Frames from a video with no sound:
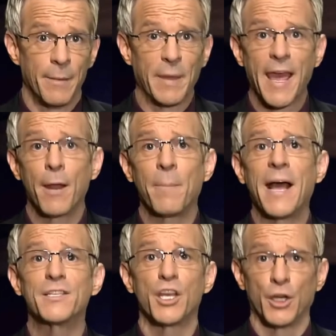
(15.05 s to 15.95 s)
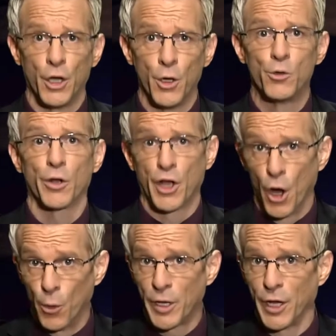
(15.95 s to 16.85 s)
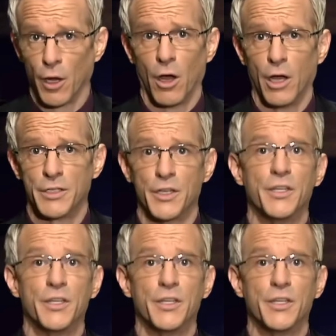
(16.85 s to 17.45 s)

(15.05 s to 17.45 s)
began passing new draconian laws